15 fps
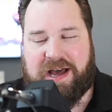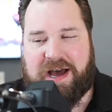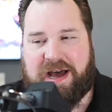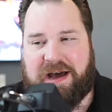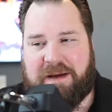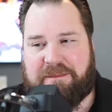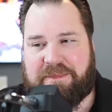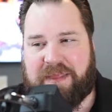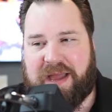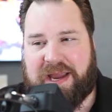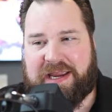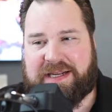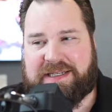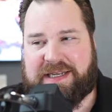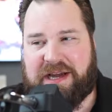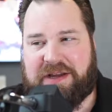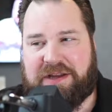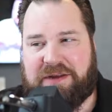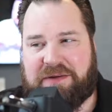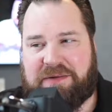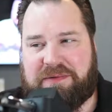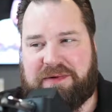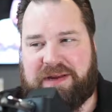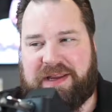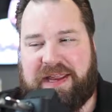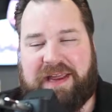I could tell you,